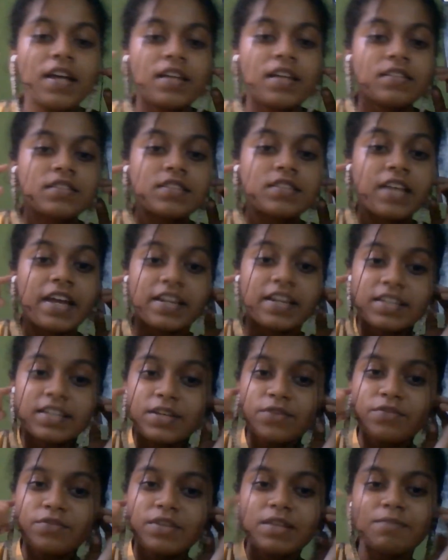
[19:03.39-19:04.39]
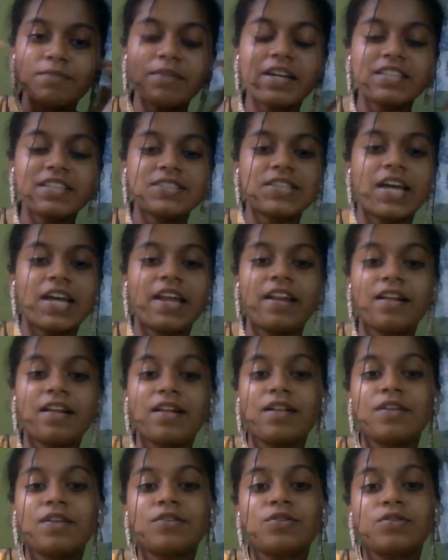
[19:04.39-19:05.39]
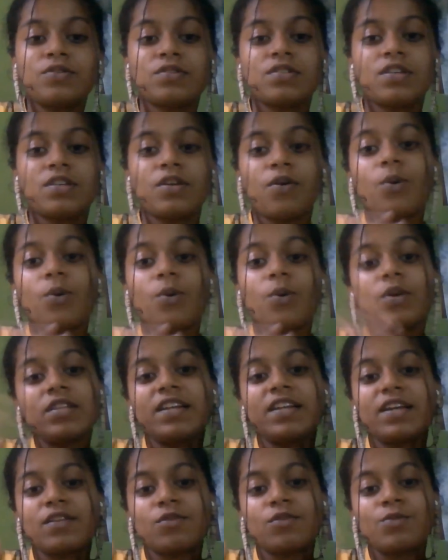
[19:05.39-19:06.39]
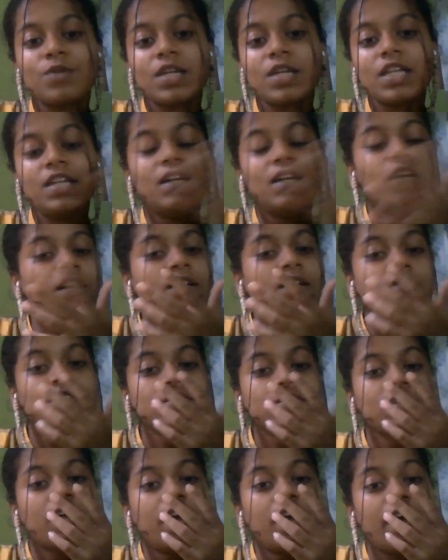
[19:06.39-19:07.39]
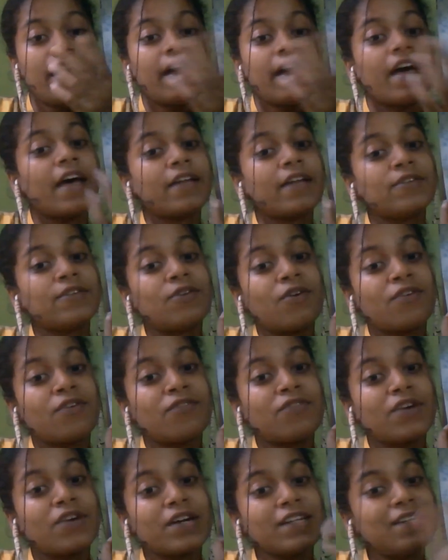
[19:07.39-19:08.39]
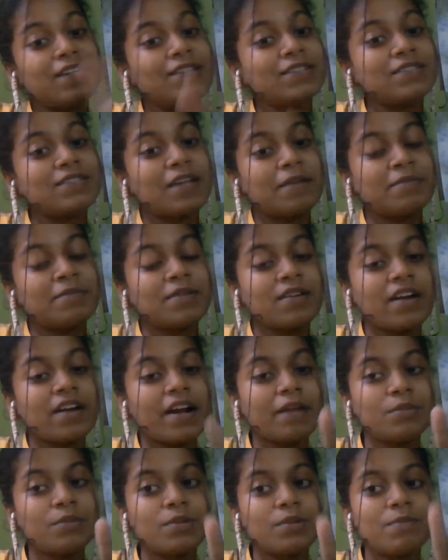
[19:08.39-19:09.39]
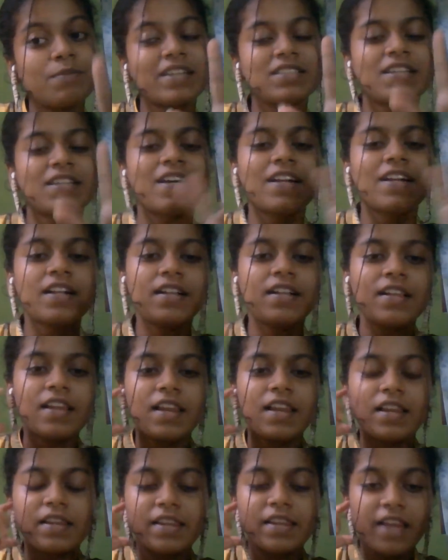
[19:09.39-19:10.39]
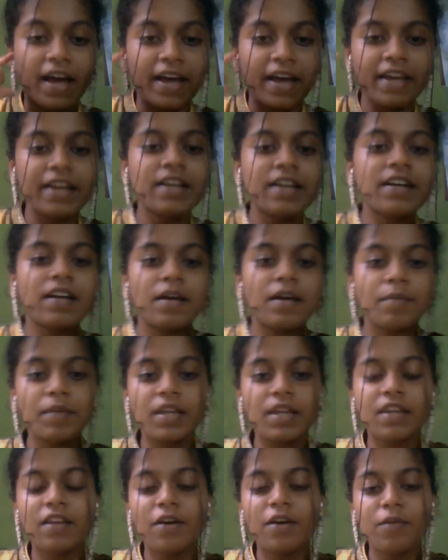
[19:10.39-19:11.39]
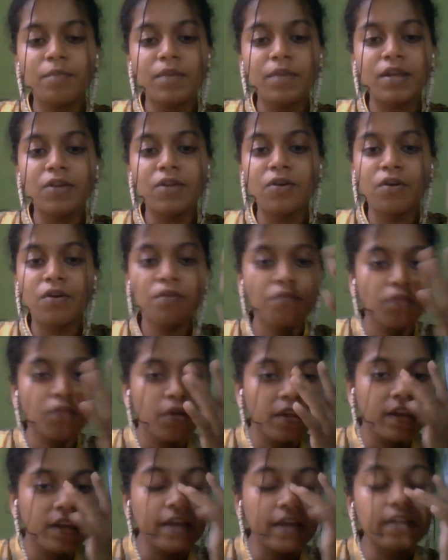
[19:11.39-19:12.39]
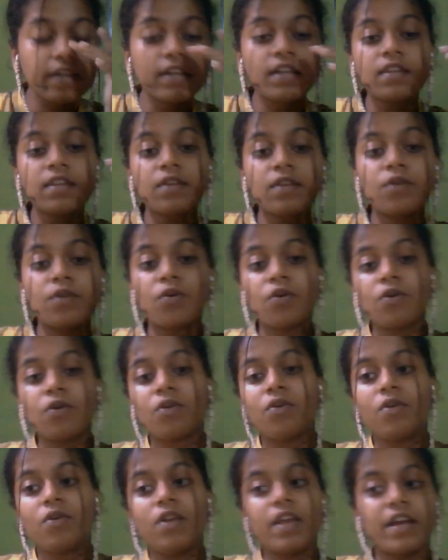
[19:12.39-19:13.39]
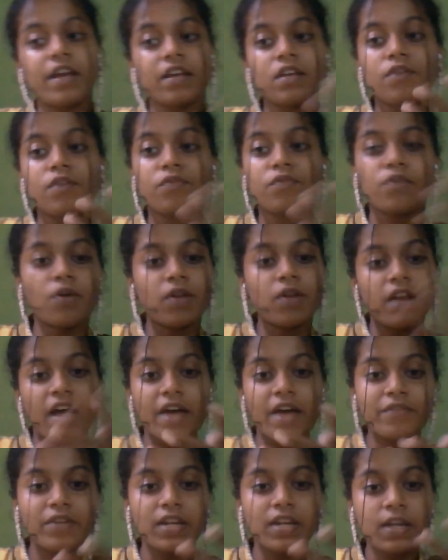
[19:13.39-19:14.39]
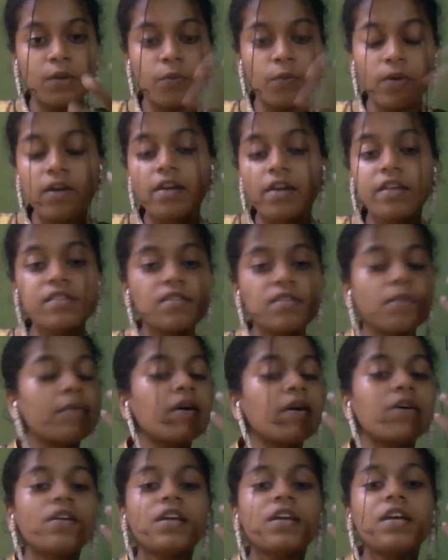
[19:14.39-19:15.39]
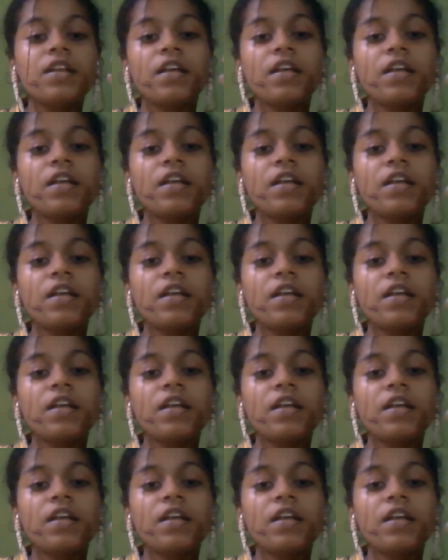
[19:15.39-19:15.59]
Stay tuned with my channel to see all the next video. And don't forget to subscribe to my channel, like, comment down below if you like it, or like if you have any queries about it.